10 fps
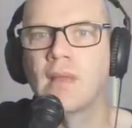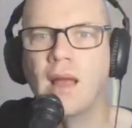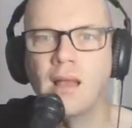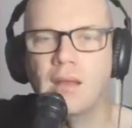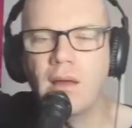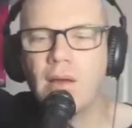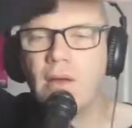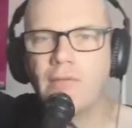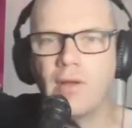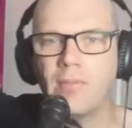Hello,
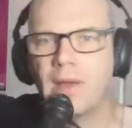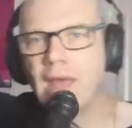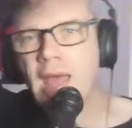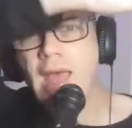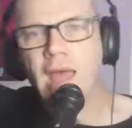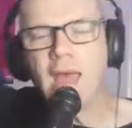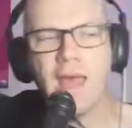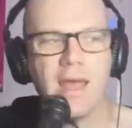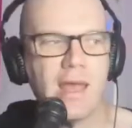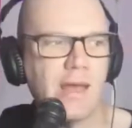everybody.
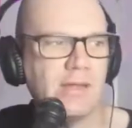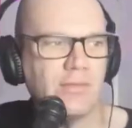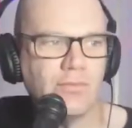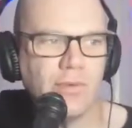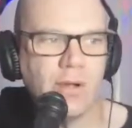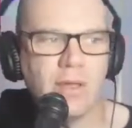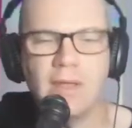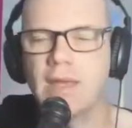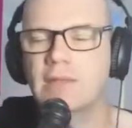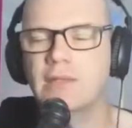It's Rocking
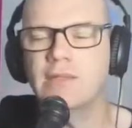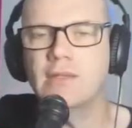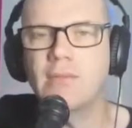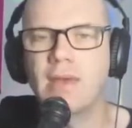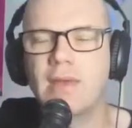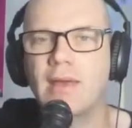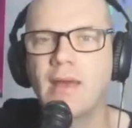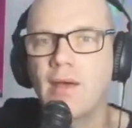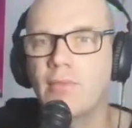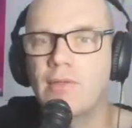Dan Teaching Man here
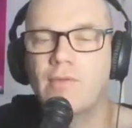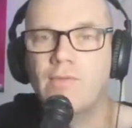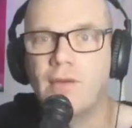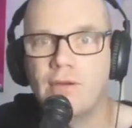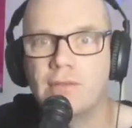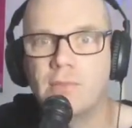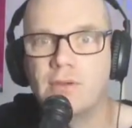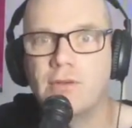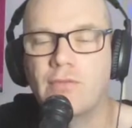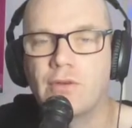with a very
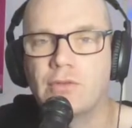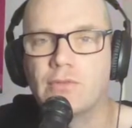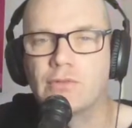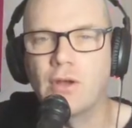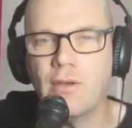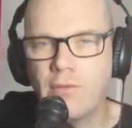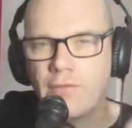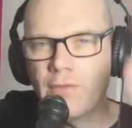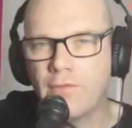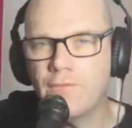special virtual show
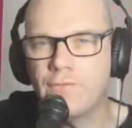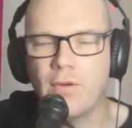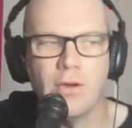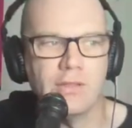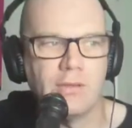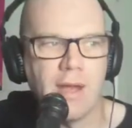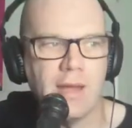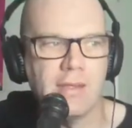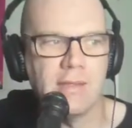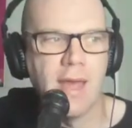for the first
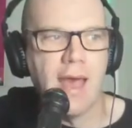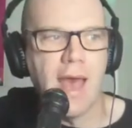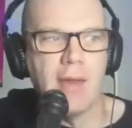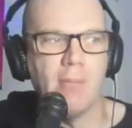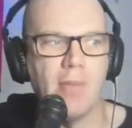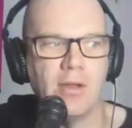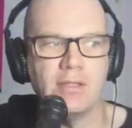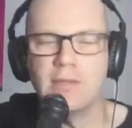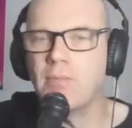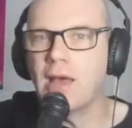graders at
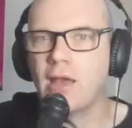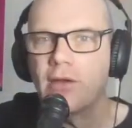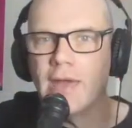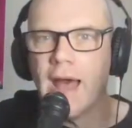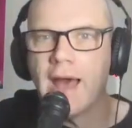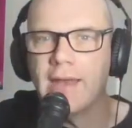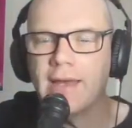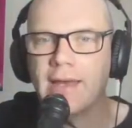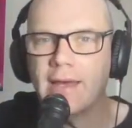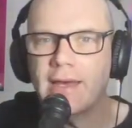Montebello
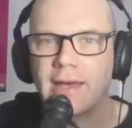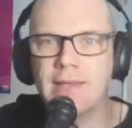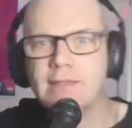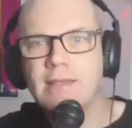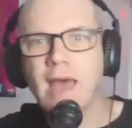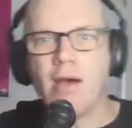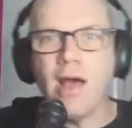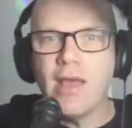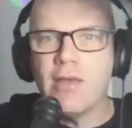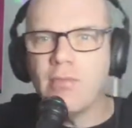Gardens. How
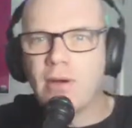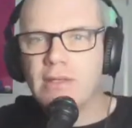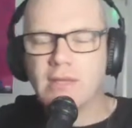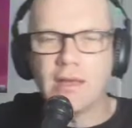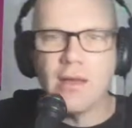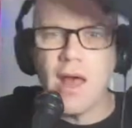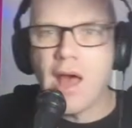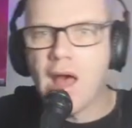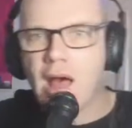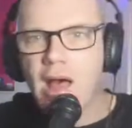are you, boys and
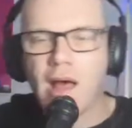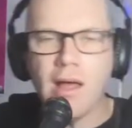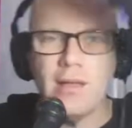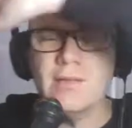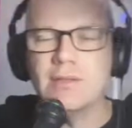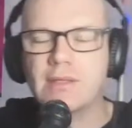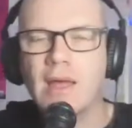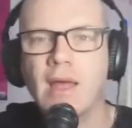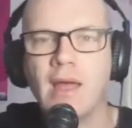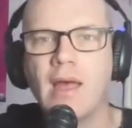girls?
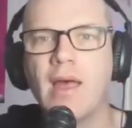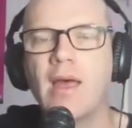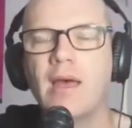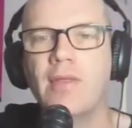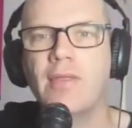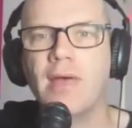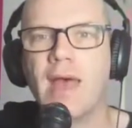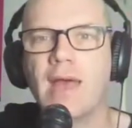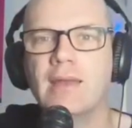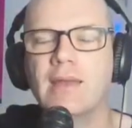
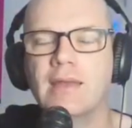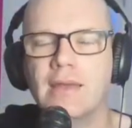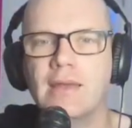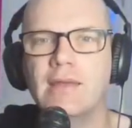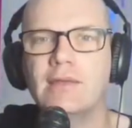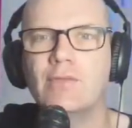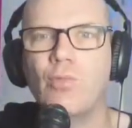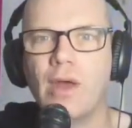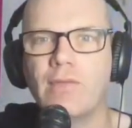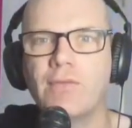That is
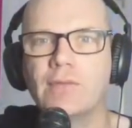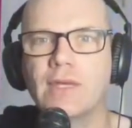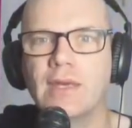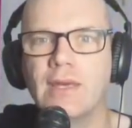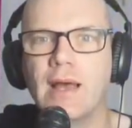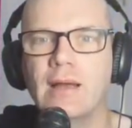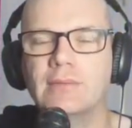wonderful to hear.